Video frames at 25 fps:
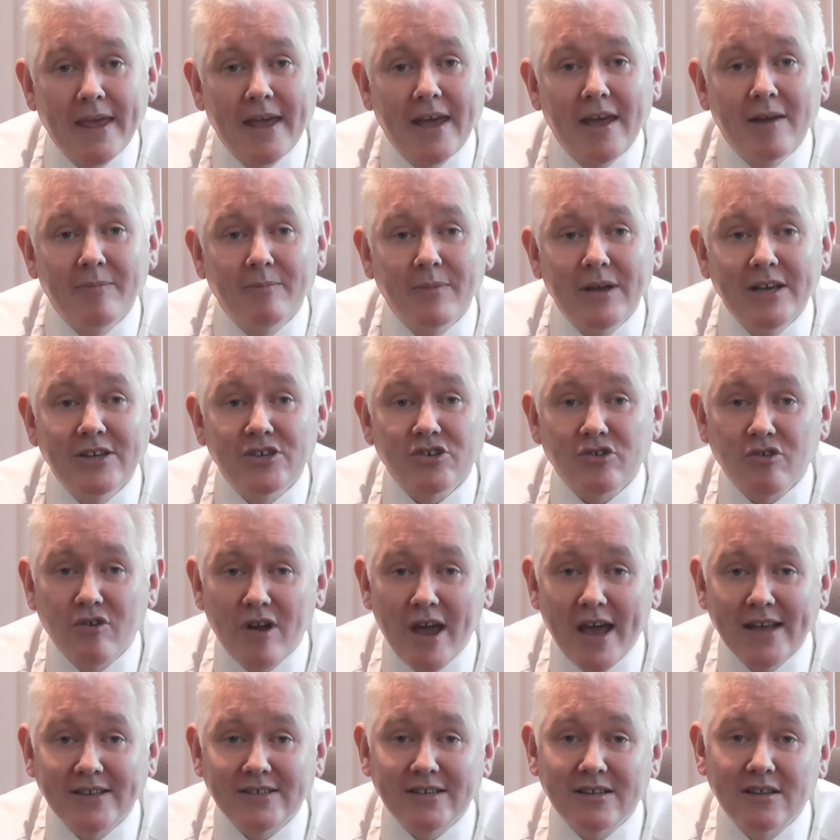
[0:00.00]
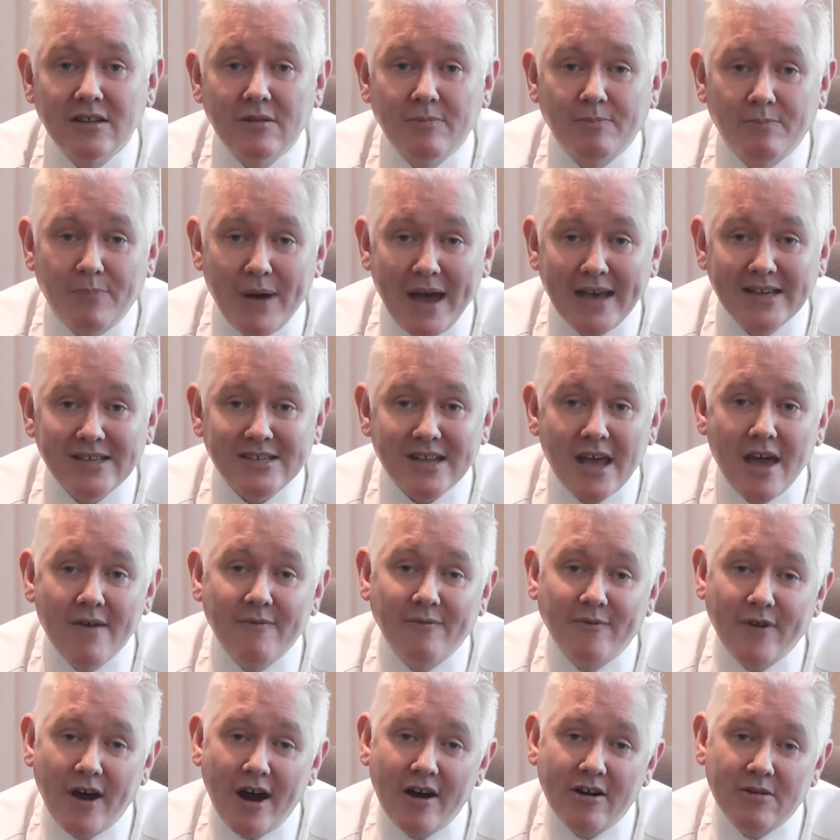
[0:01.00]
It means creating the best
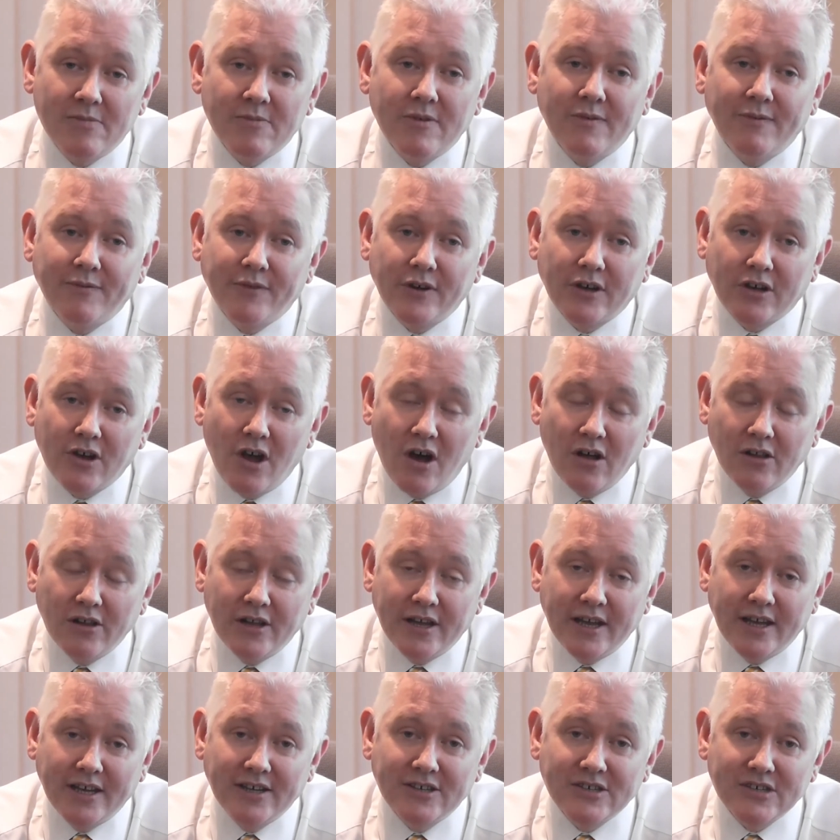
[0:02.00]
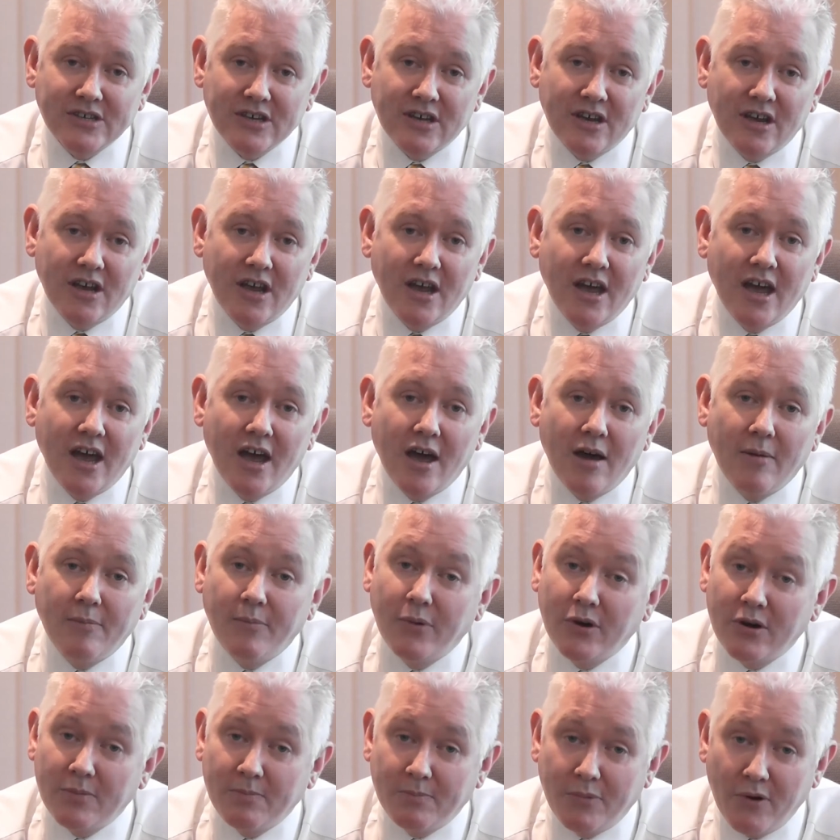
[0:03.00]
environment for colleagues,
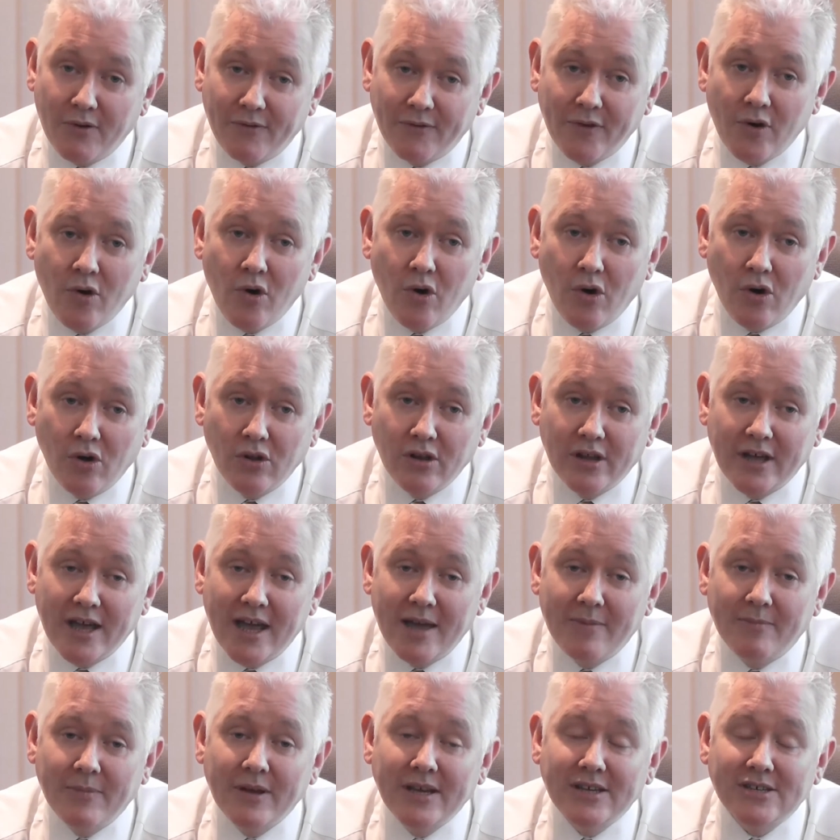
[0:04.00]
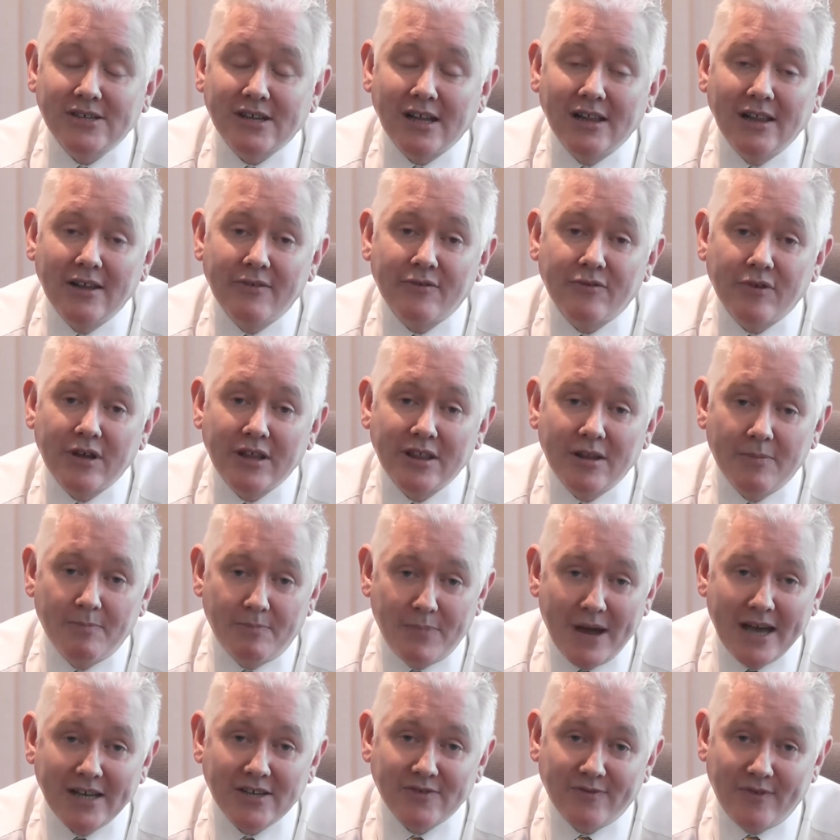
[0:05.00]
but above all, it means delivering the
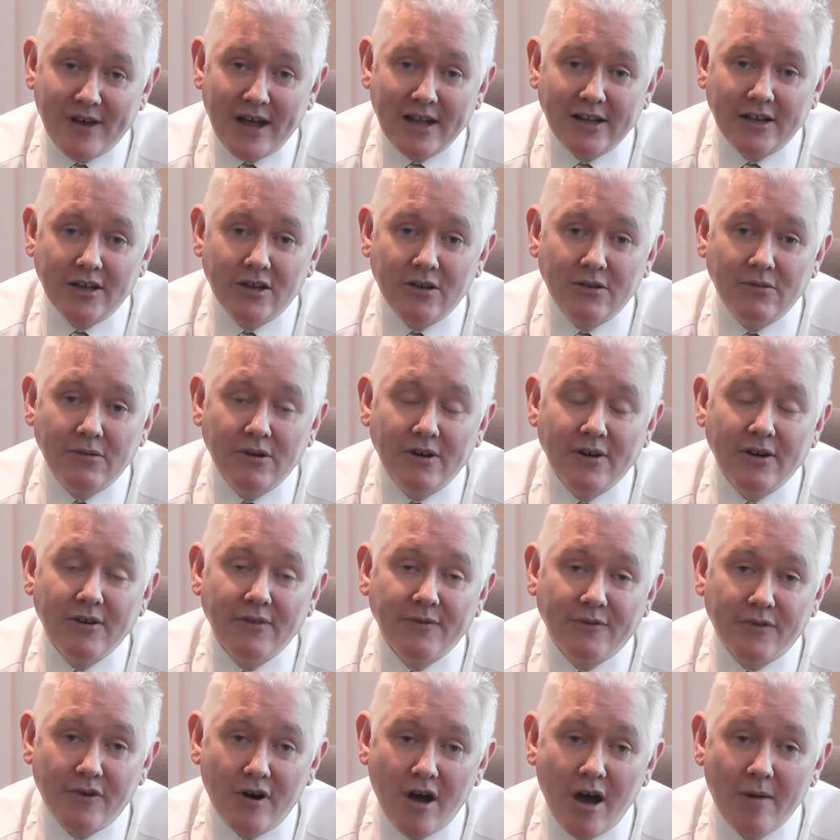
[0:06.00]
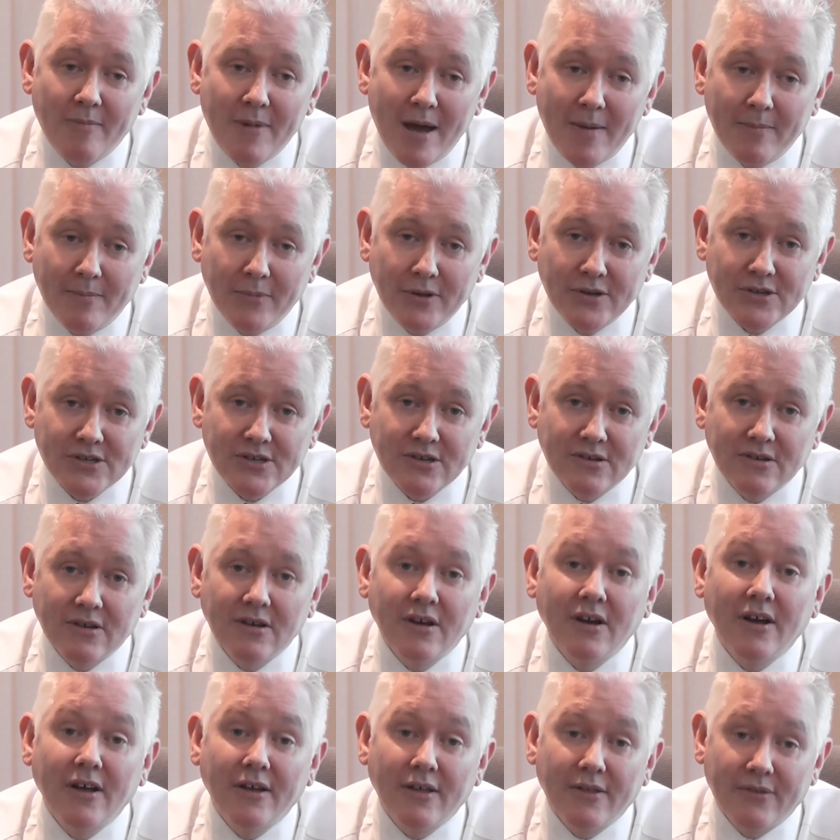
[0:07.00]
best value for our members.
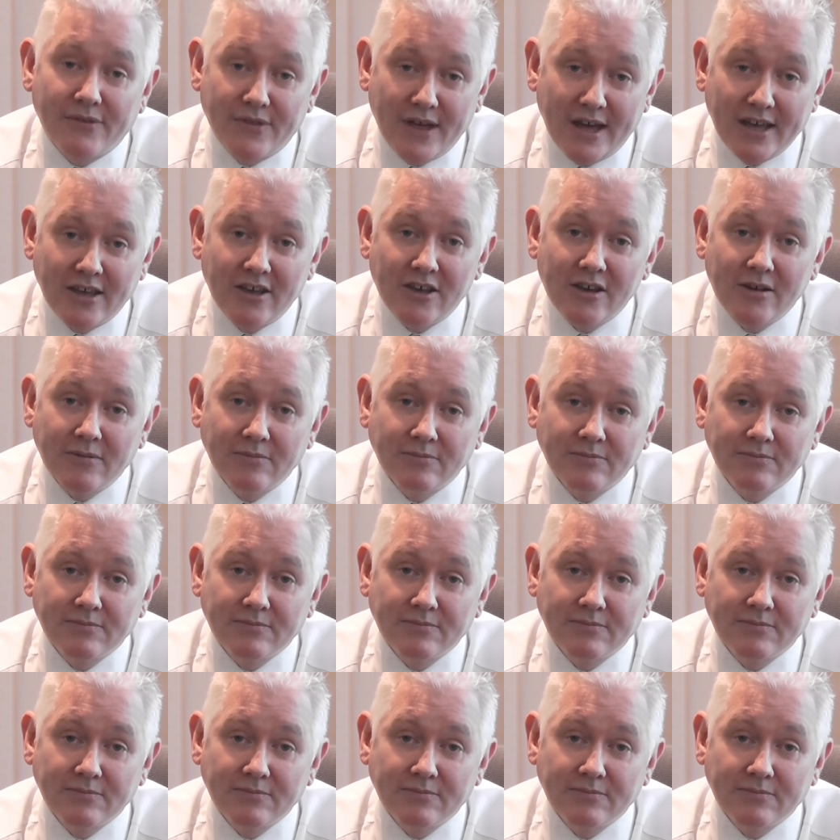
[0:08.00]
Thank you.